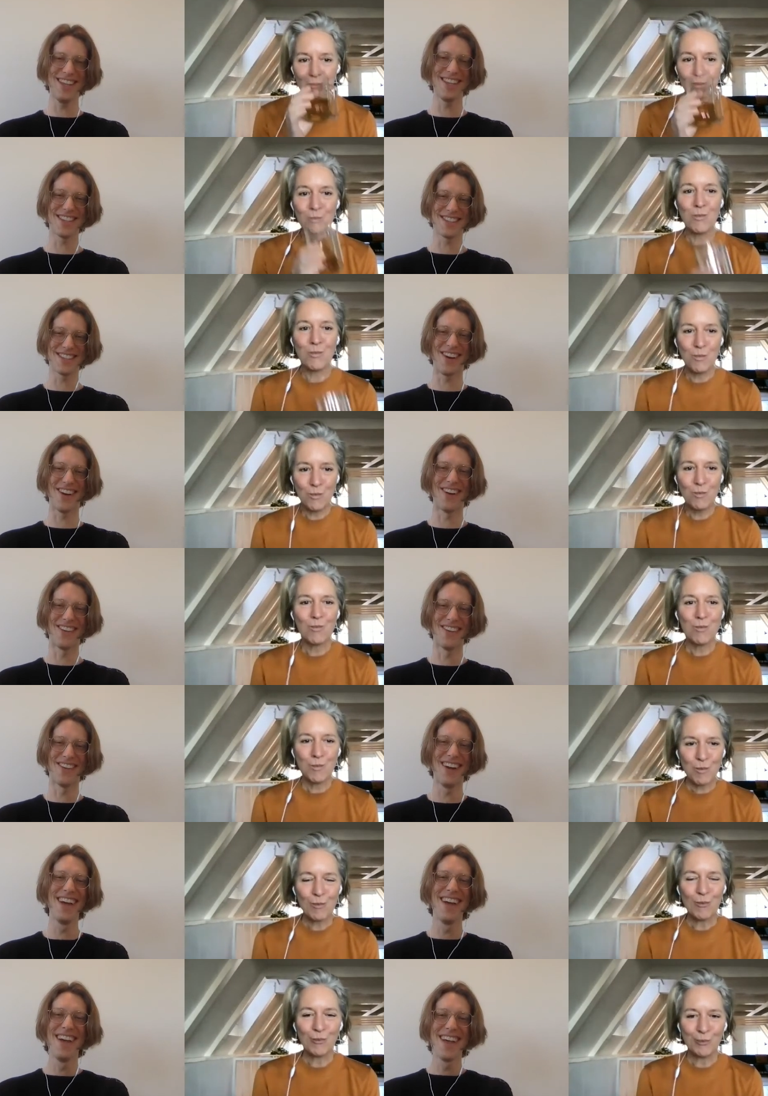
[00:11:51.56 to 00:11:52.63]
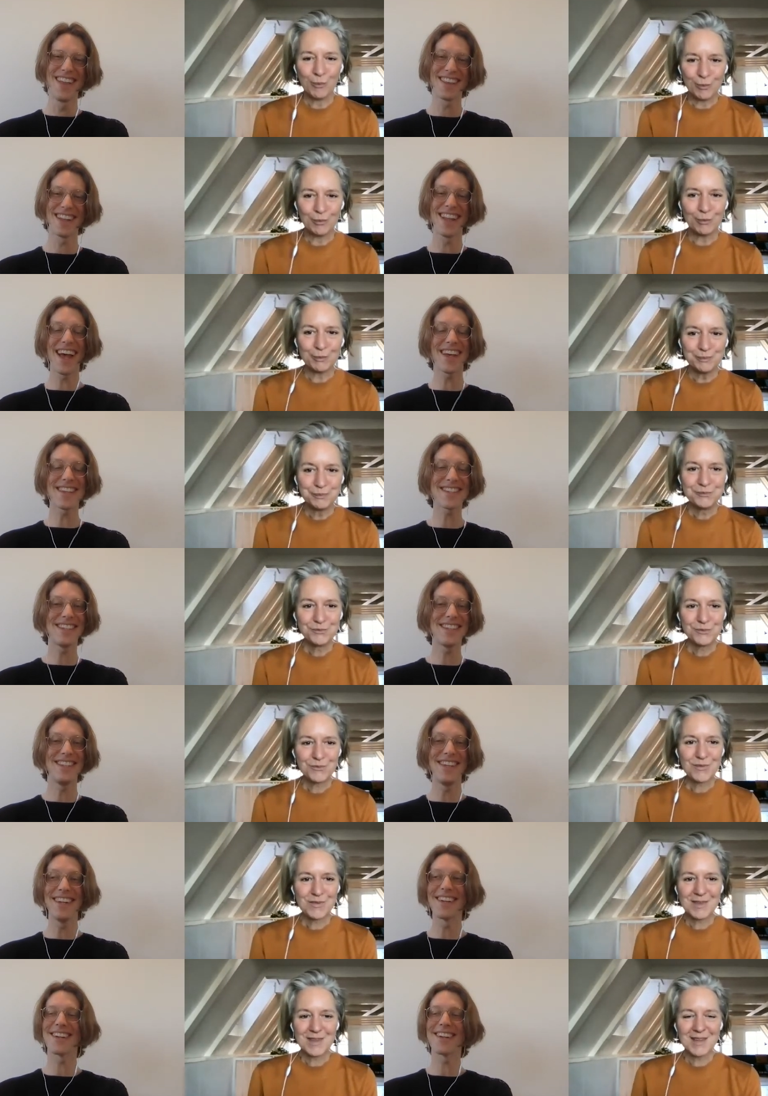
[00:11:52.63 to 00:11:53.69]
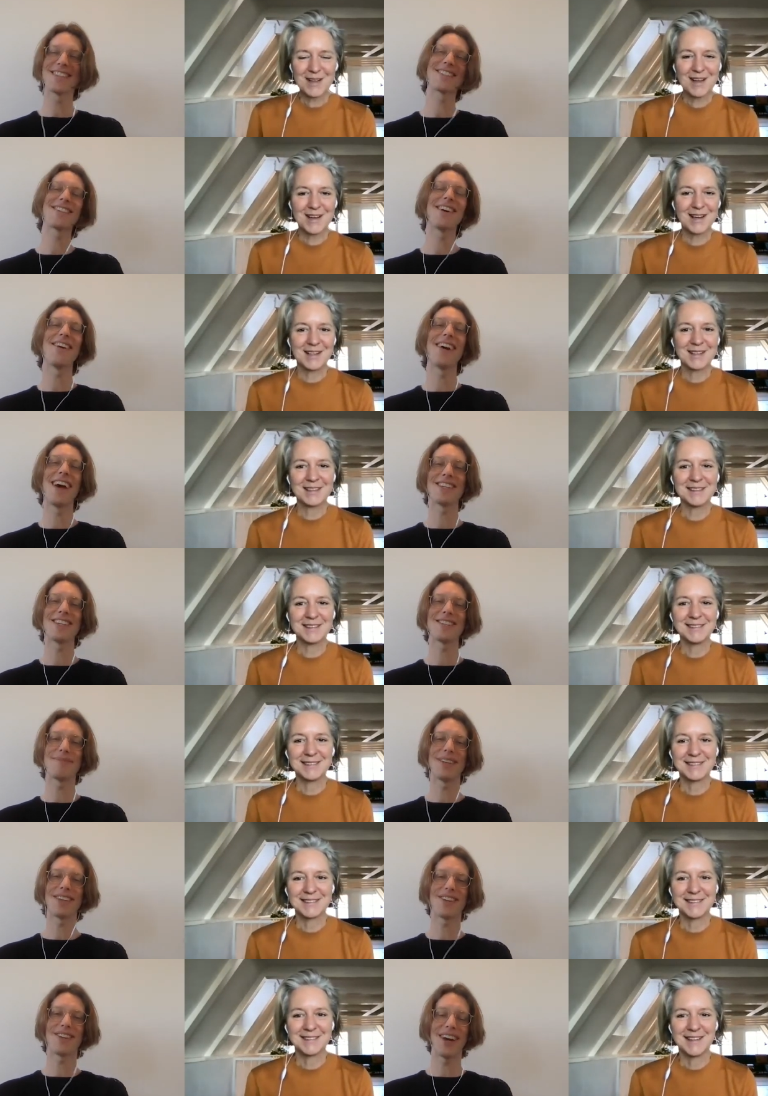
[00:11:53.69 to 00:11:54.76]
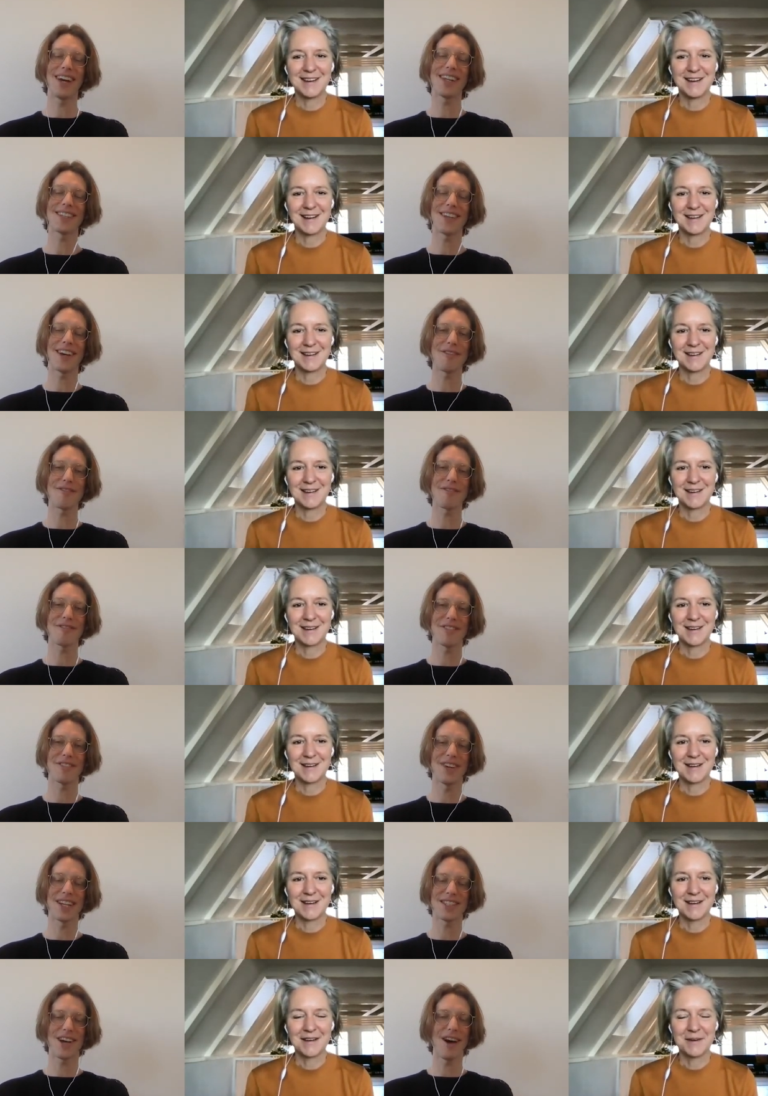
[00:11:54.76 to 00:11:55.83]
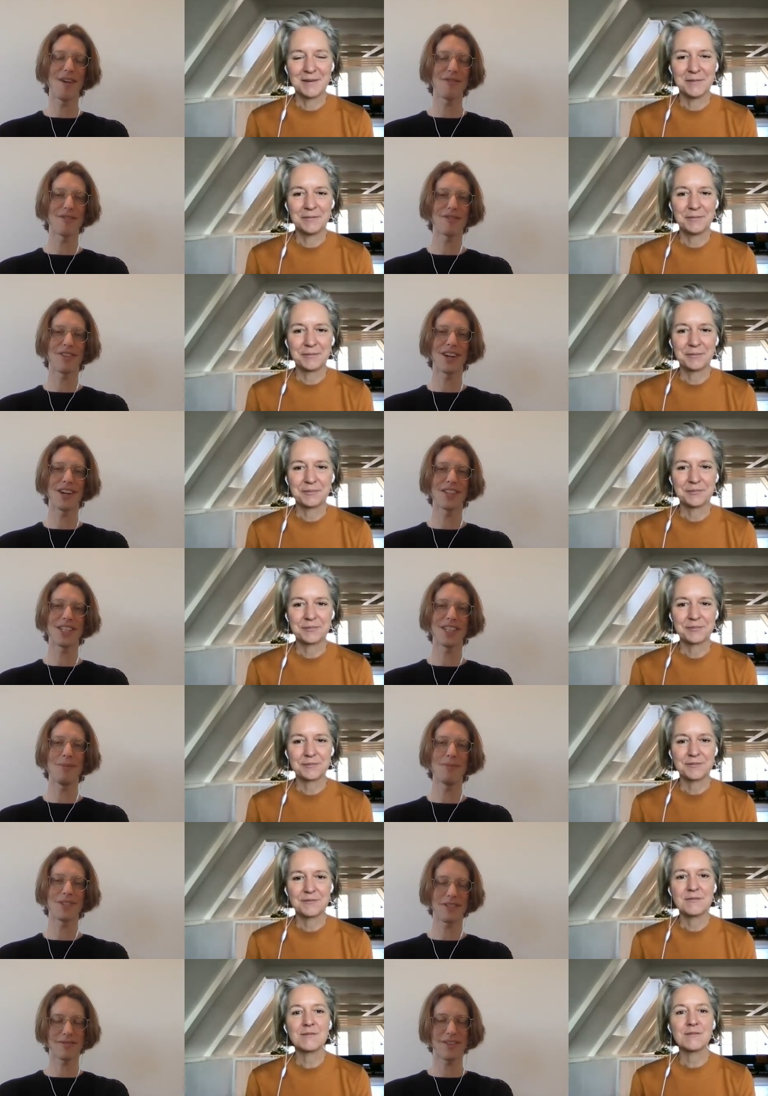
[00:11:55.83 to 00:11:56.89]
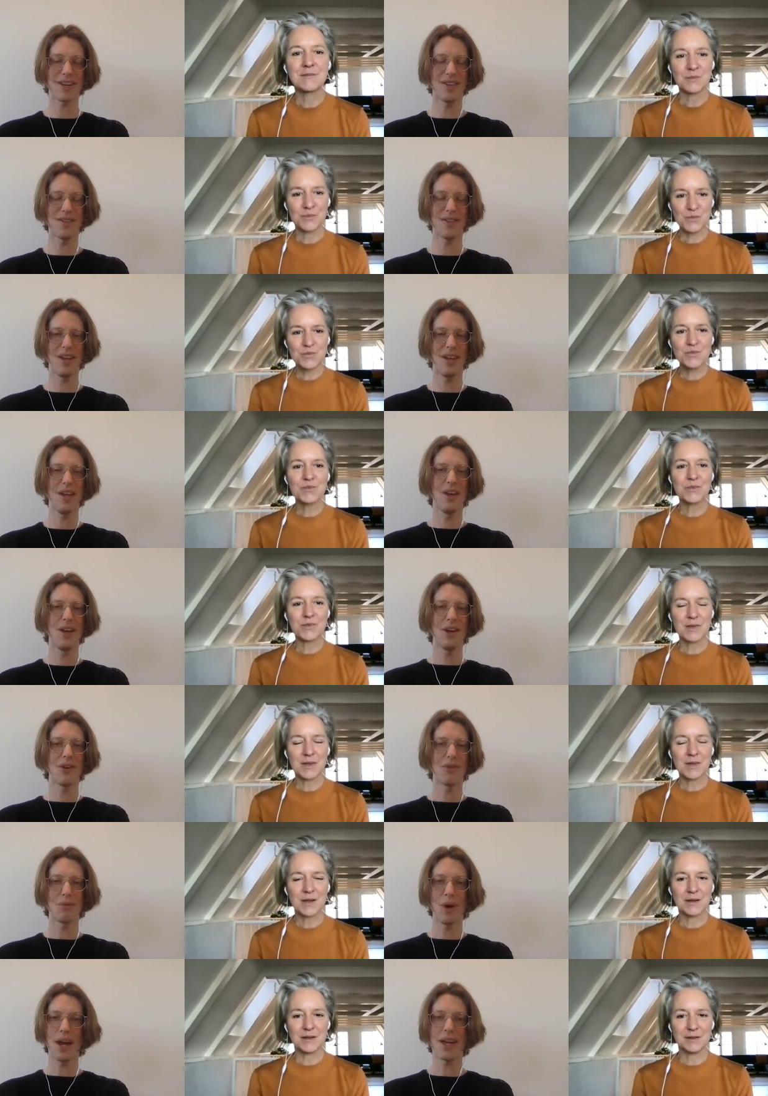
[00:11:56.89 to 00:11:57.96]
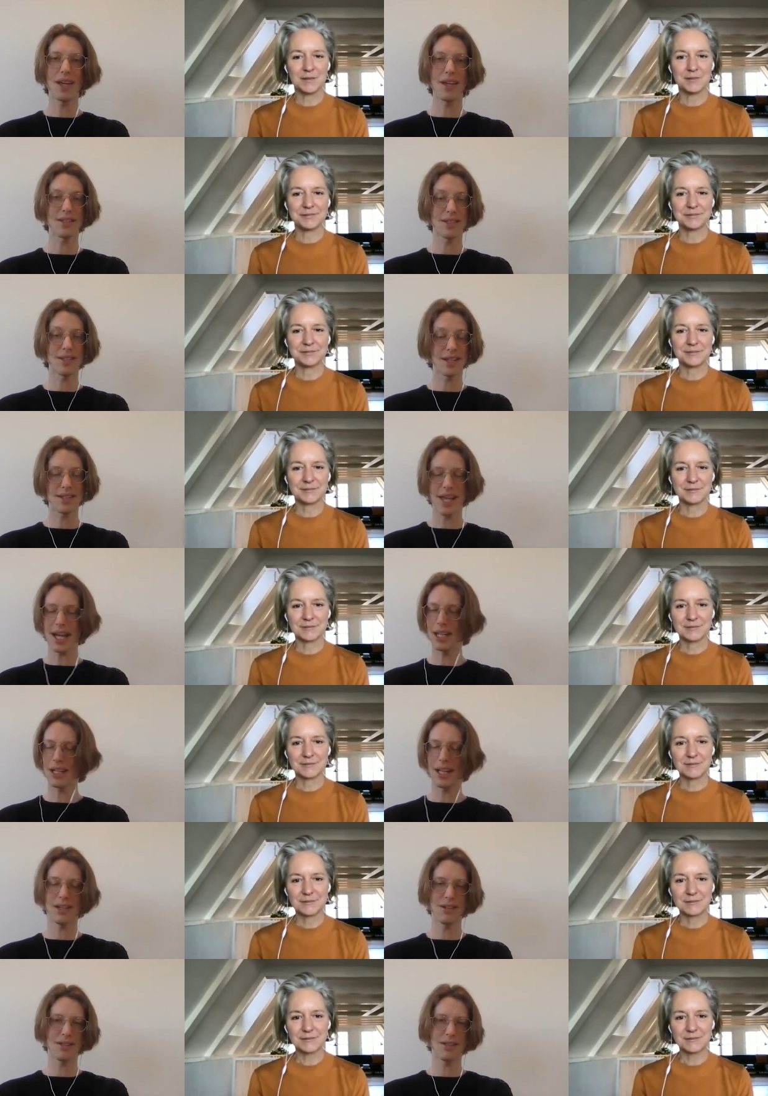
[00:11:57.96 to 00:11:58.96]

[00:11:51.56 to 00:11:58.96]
Speaker 1: So the last year or so has been quite tough for myself and for our teams to find ways, exactly like you